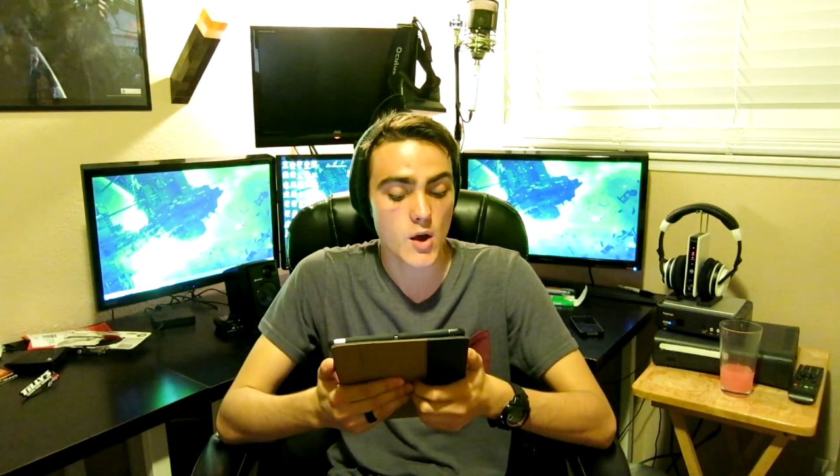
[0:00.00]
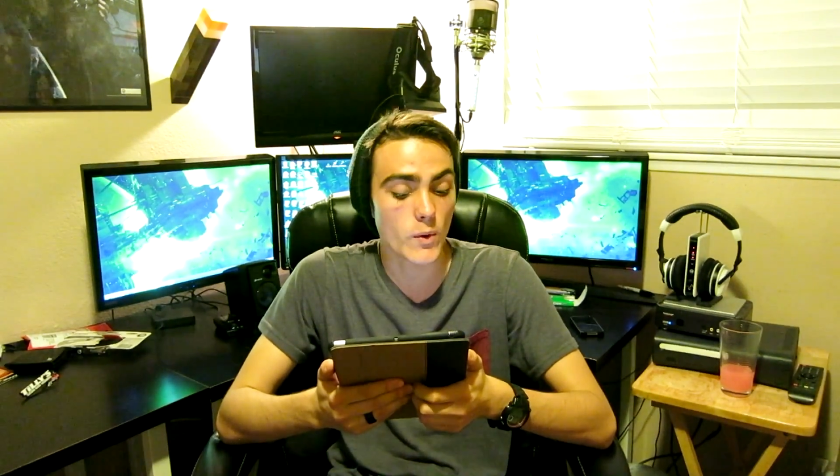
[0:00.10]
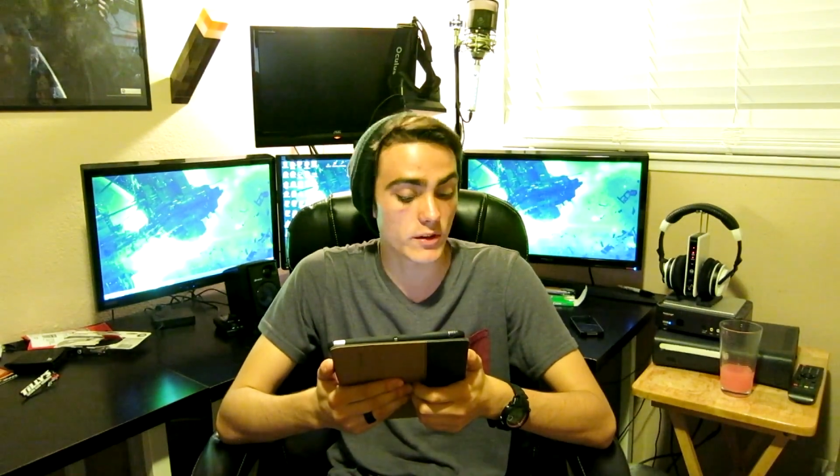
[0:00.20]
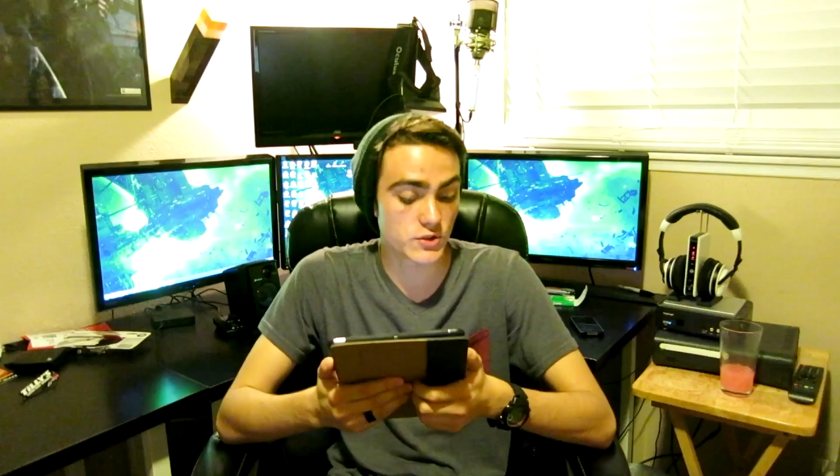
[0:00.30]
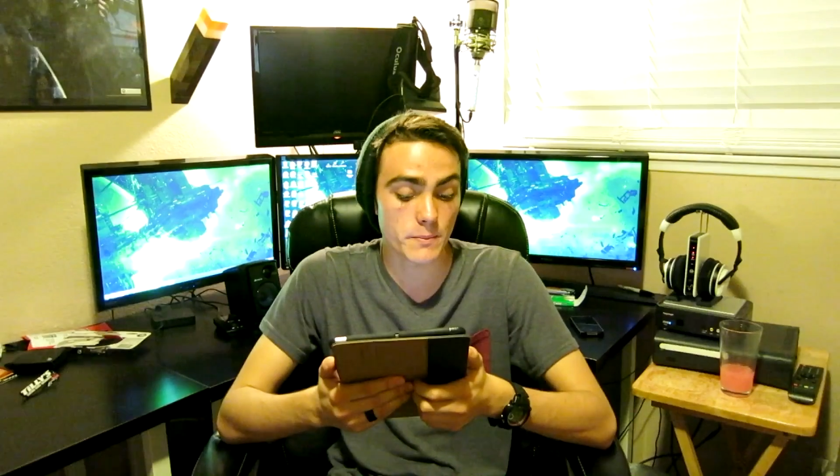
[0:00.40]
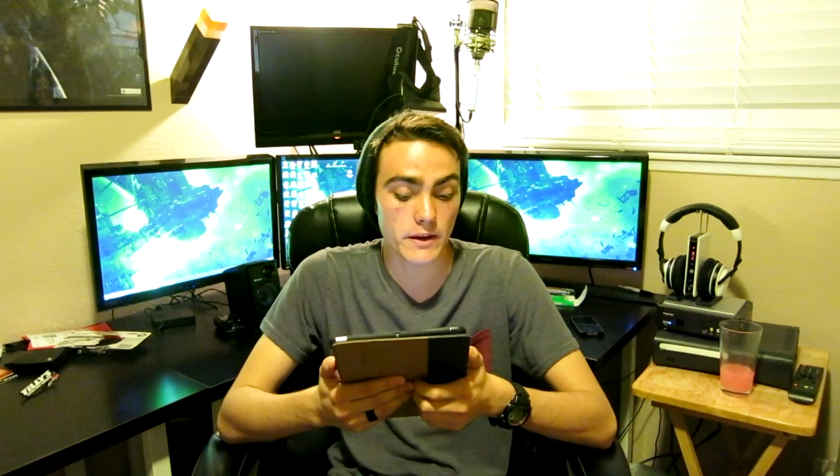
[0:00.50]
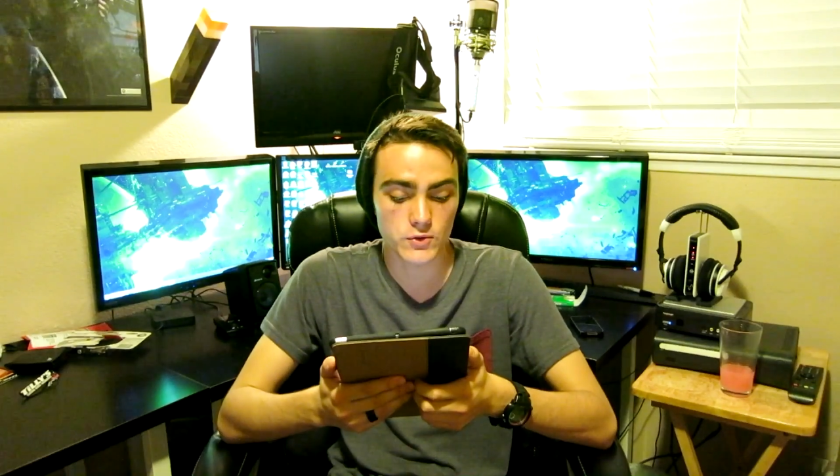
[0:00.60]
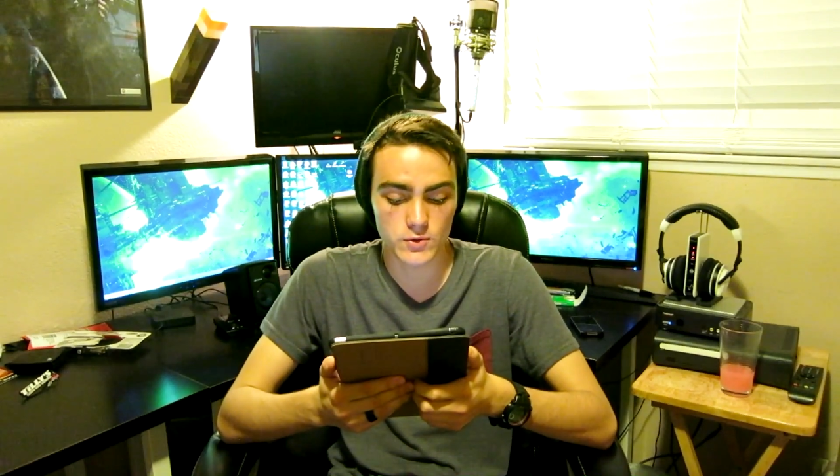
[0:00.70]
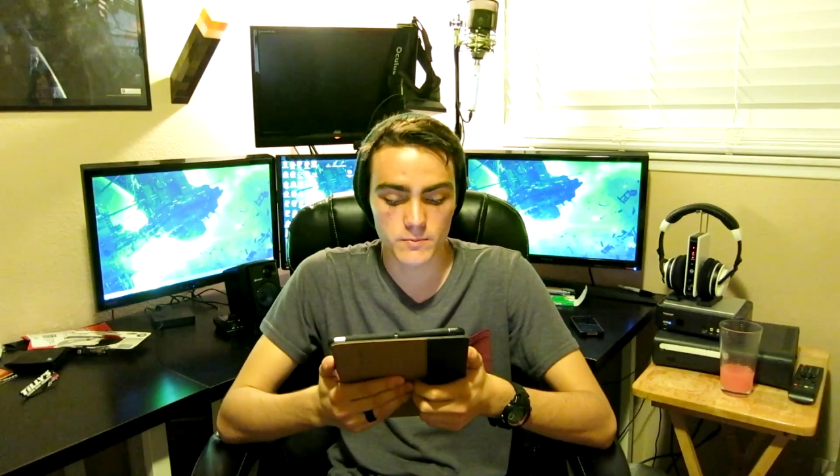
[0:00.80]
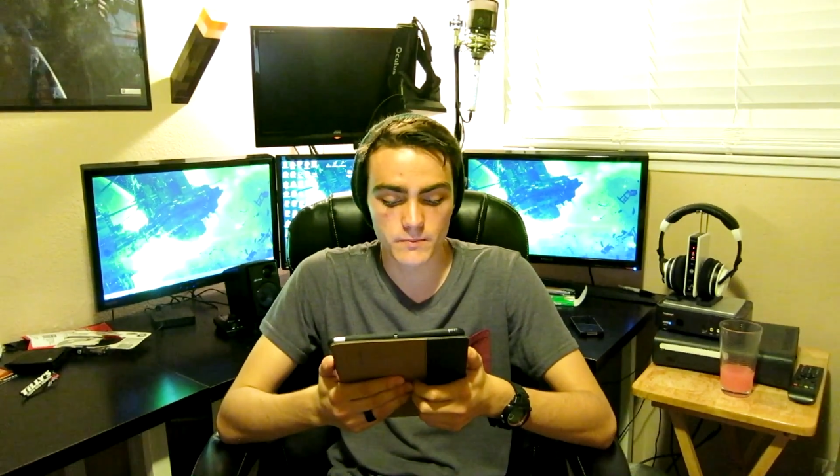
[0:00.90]
Where's your
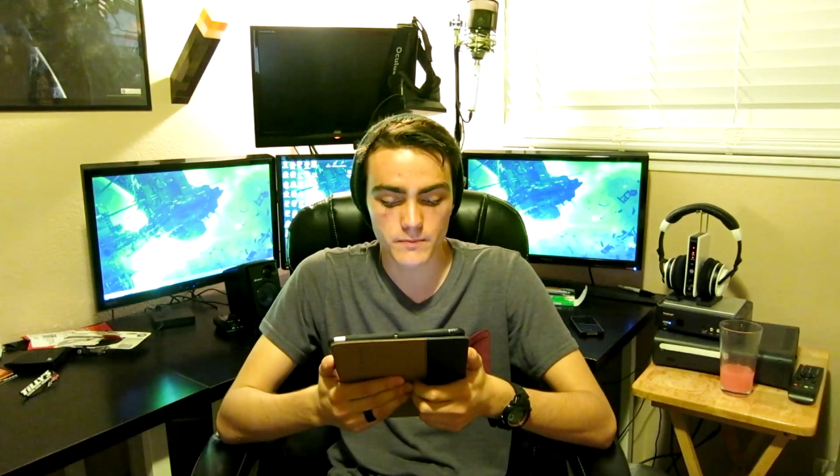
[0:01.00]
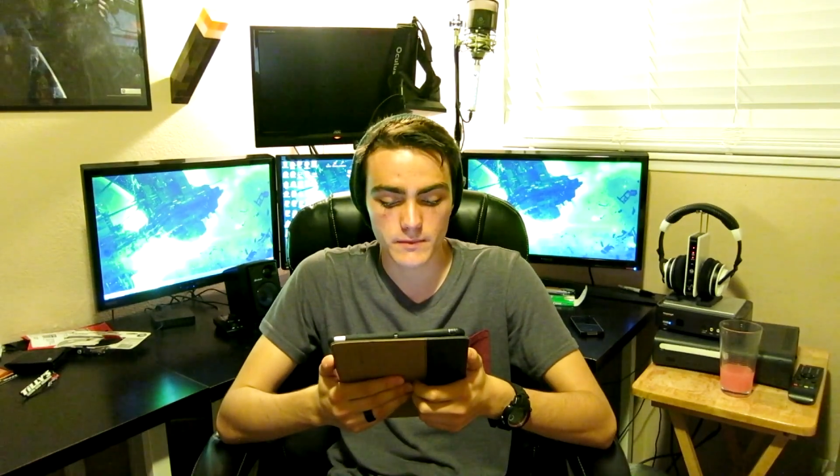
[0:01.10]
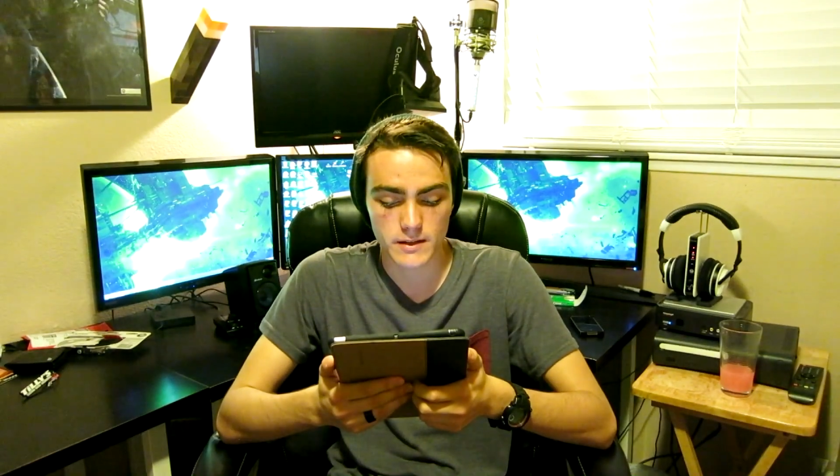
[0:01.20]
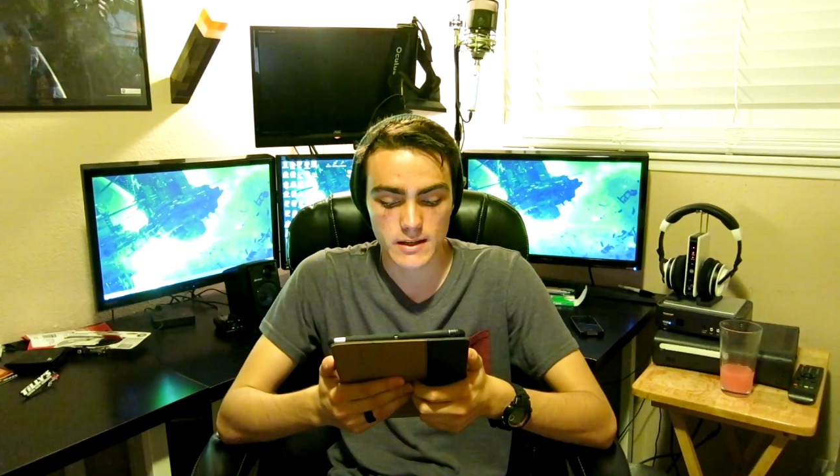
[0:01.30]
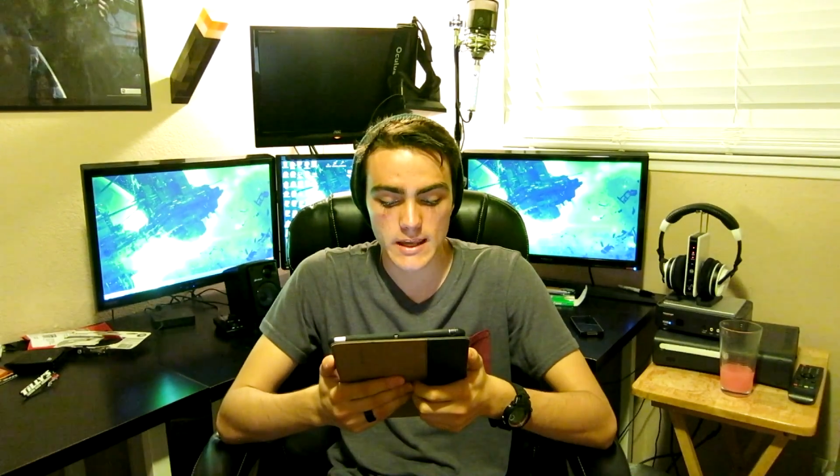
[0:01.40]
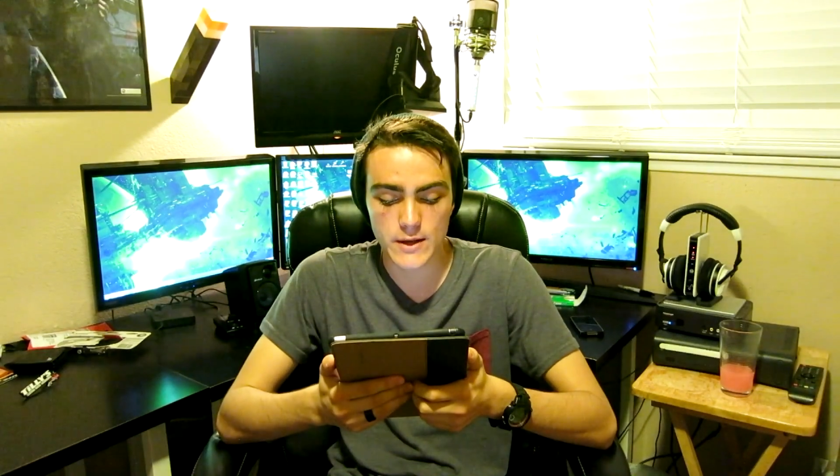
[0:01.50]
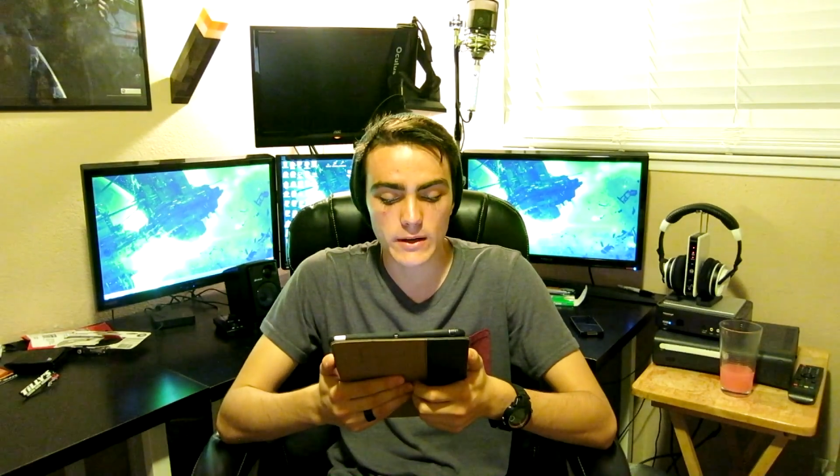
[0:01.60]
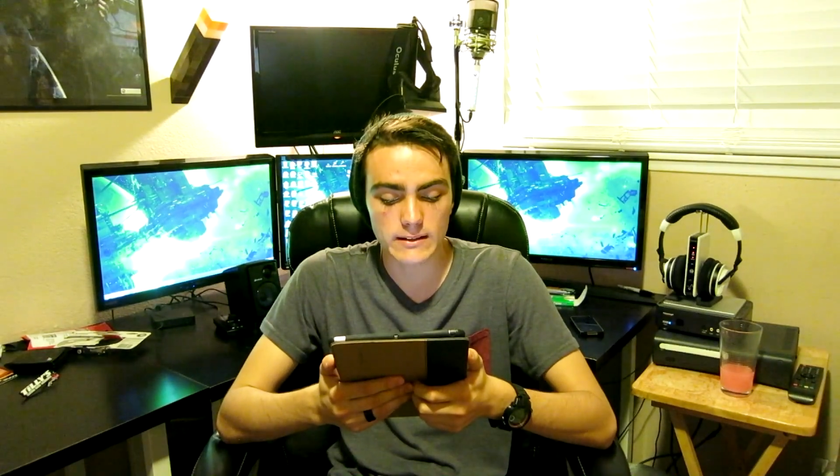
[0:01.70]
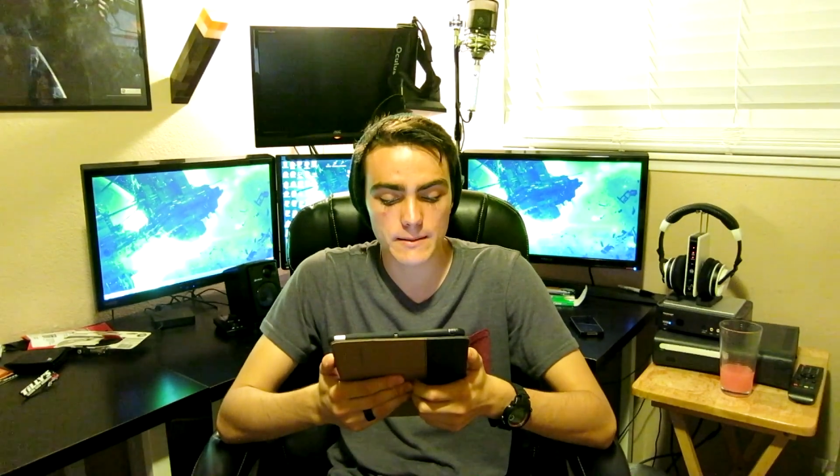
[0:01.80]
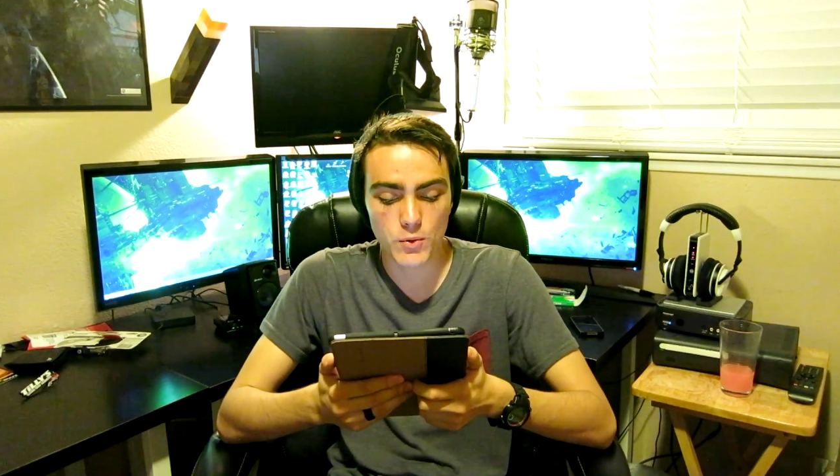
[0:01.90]
bedroom? He
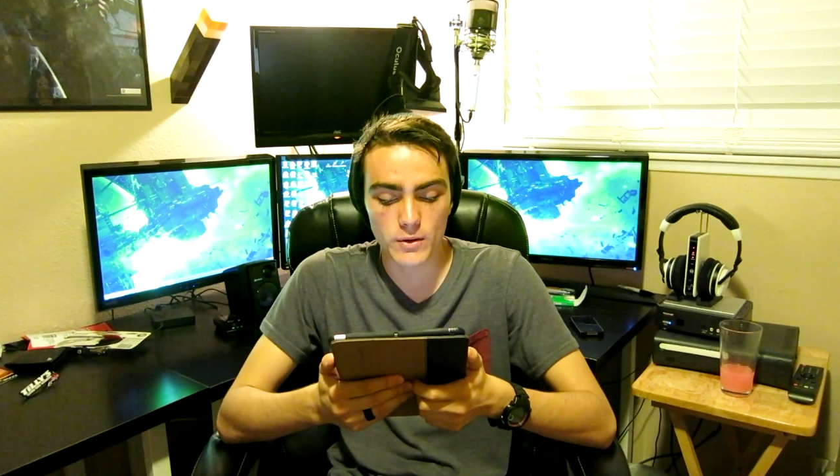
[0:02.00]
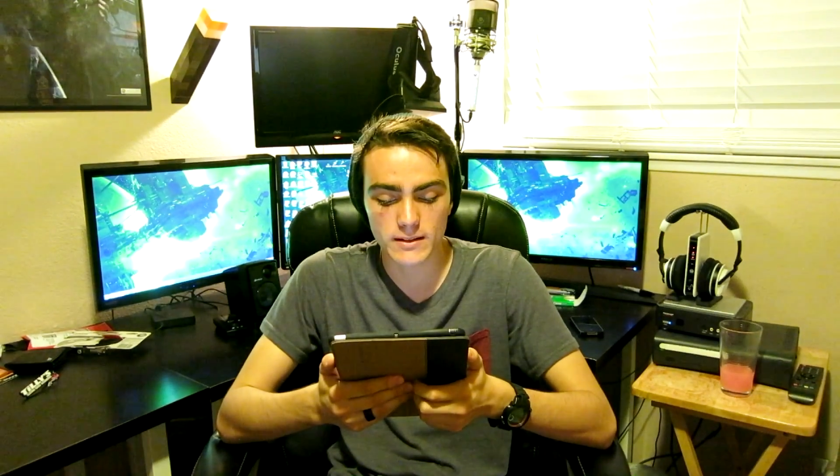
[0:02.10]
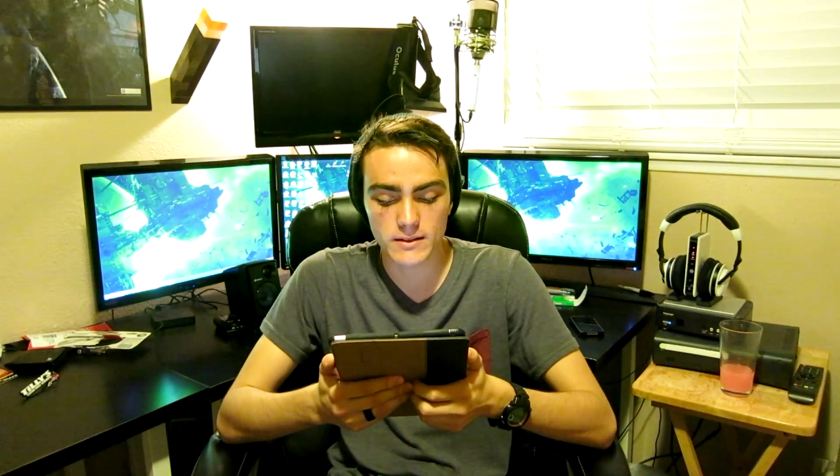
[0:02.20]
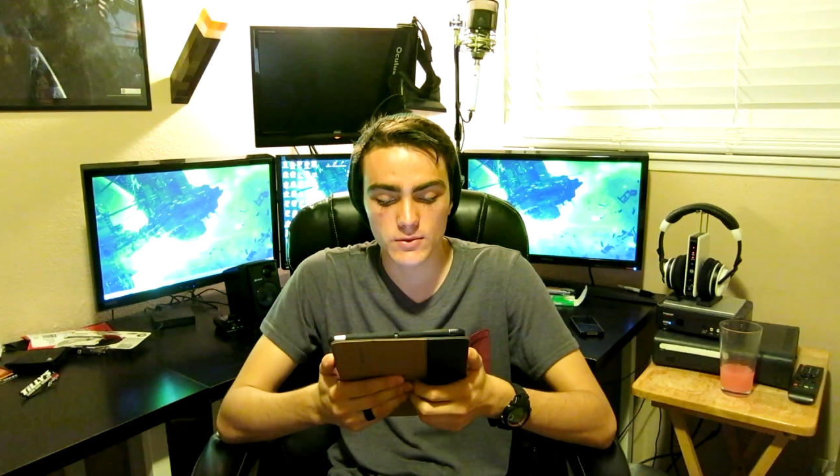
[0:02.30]
quickly pointed